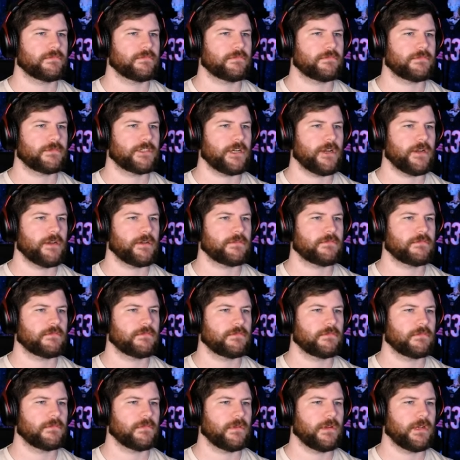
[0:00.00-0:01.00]

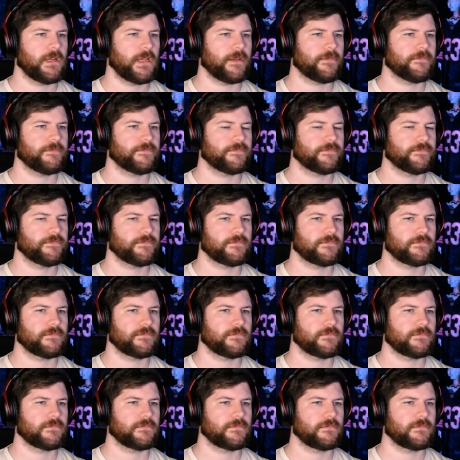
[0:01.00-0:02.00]

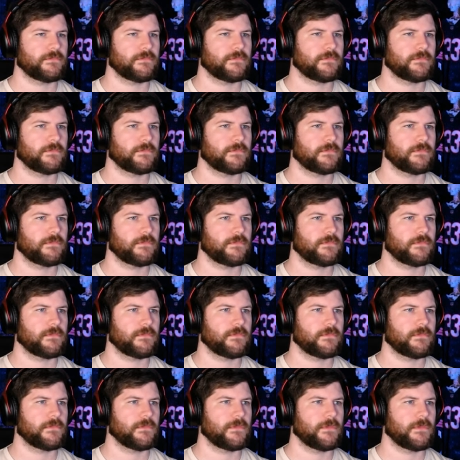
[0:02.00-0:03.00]

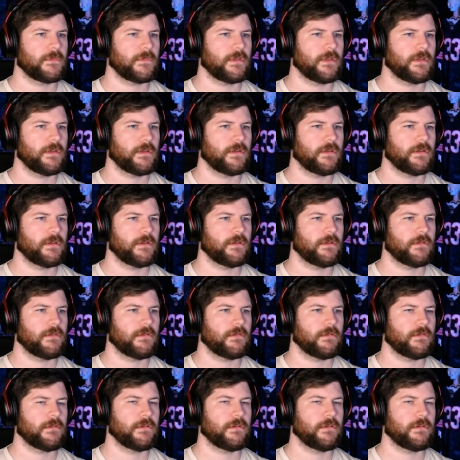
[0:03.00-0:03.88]
(no one is talking)